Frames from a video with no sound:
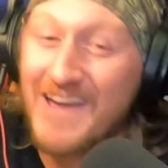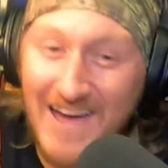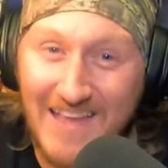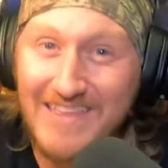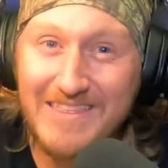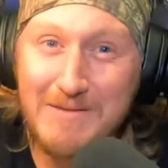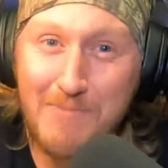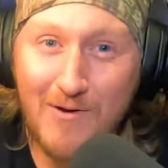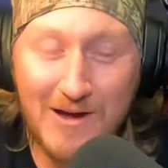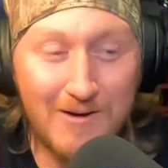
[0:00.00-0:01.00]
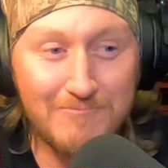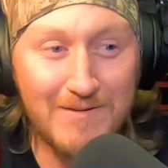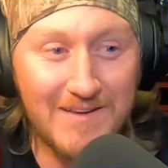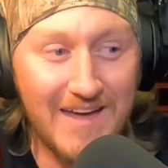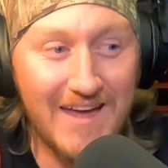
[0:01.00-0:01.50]
And then they broke up
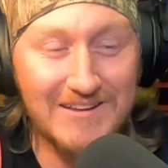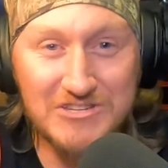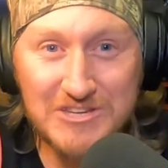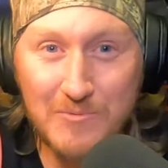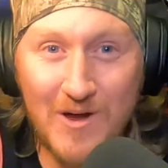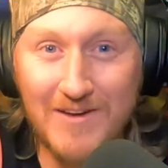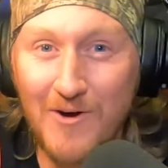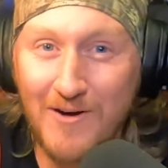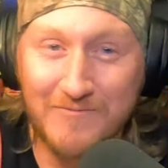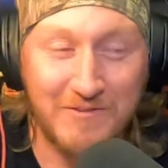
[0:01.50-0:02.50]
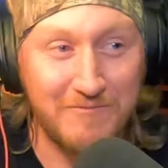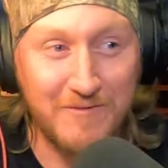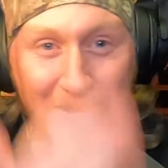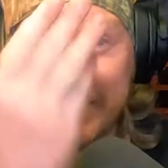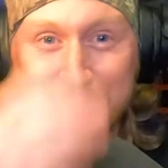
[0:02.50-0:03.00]
and she went off to
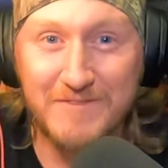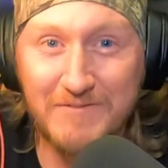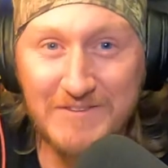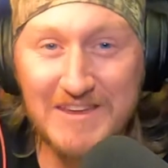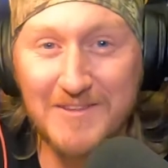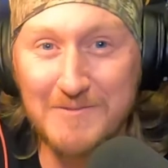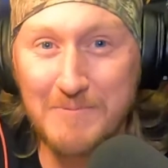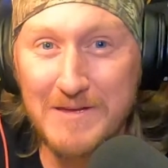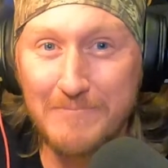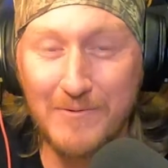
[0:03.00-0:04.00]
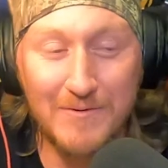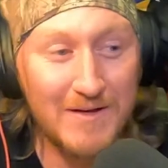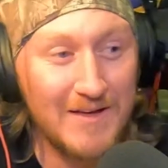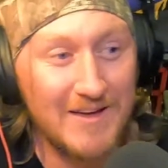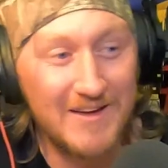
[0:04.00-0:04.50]
fuck 50 other people,
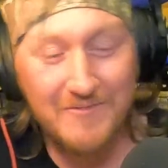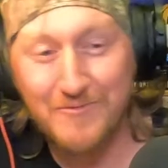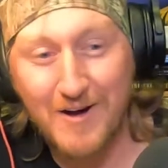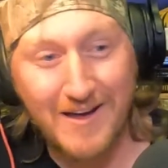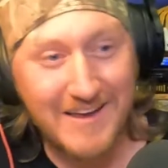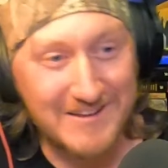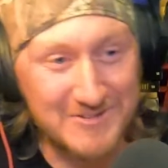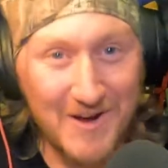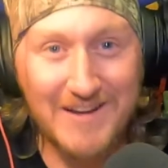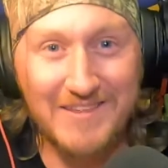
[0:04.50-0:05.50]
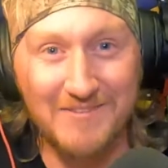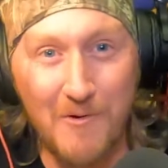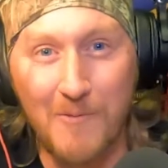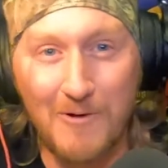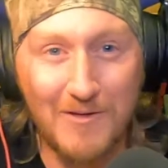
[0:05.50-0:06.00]
fucking tried to
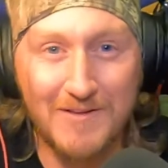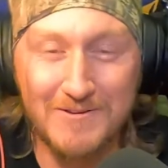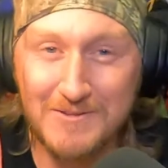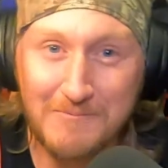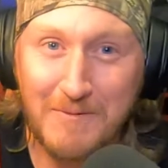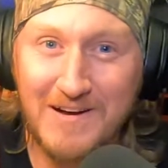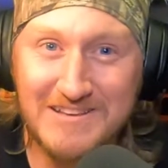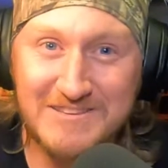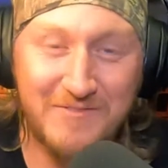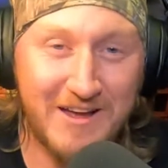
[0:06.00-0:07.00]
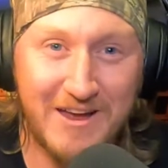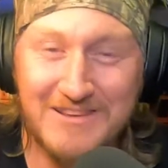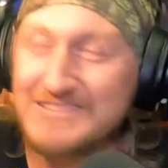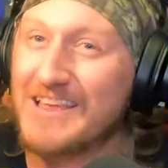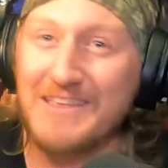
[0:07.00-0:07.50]
throw them all under the bus, fucking
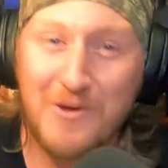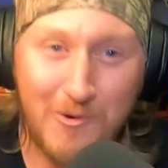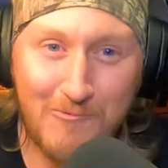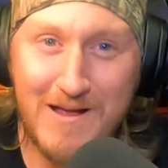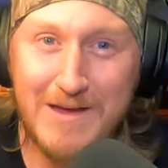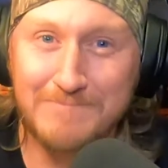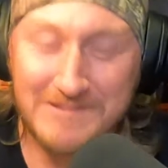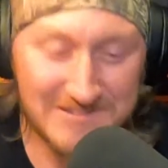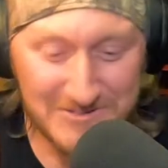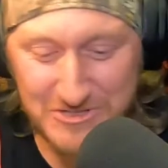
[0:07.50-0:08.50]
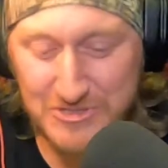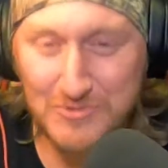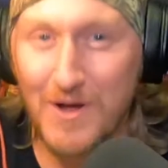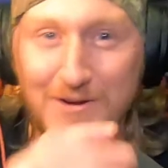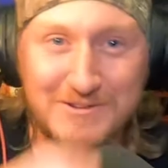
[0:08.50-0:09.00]
said they all raped and
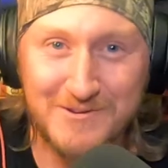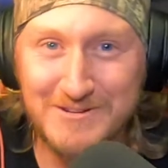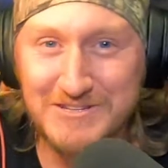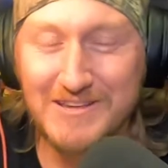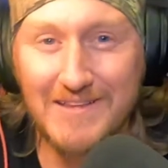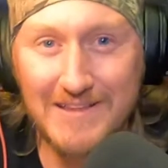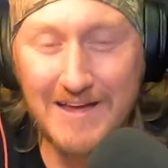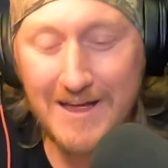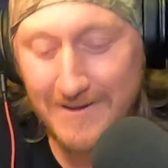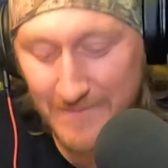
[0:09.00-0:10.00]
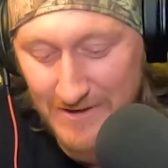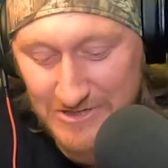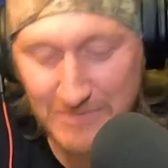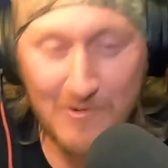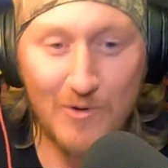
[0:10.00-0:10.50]
drugged her and shit like that. And then
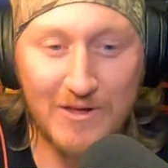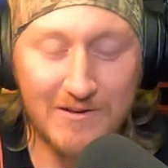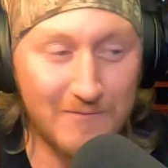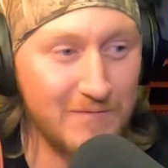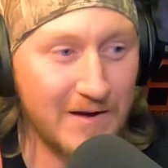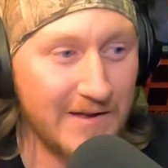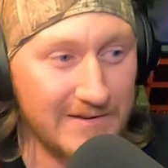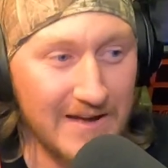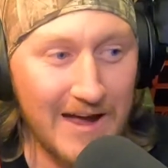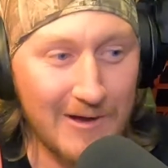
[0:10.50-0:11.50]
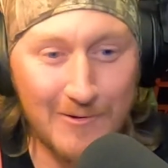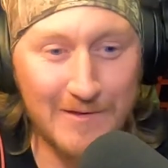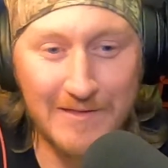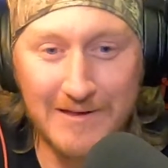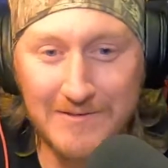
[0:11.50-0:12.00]
she wrote it in her fucking
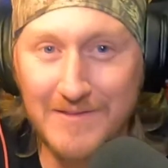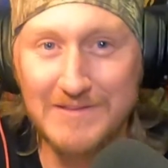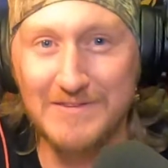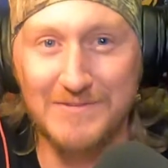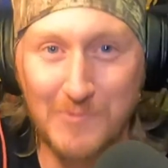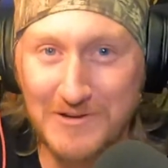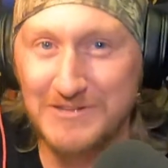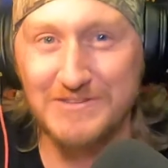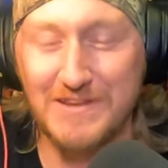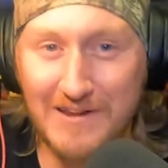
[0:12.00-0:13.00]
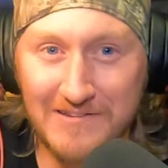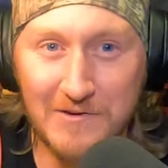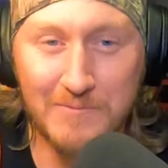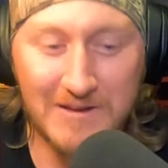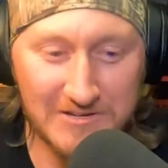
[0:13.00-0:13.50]
diary that this is what she's going to
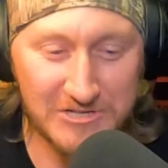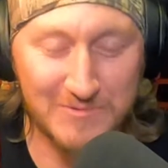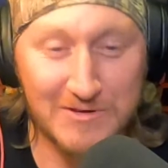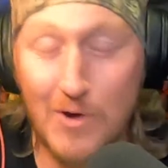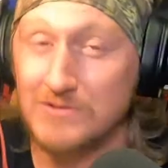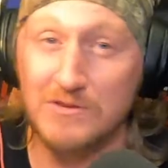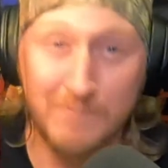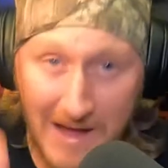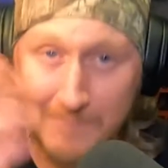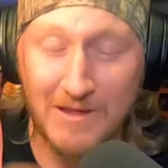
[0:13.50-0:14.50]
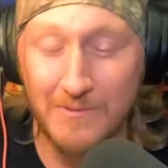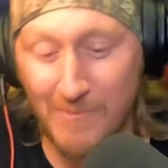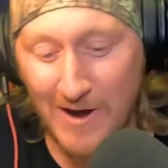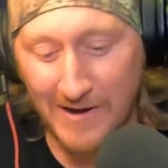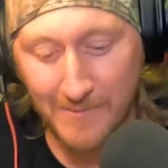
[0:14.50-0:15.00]
do because she was hurt so bad by the
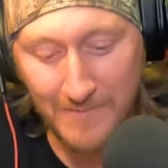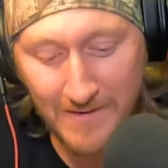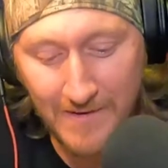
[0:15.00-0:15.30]
breakup.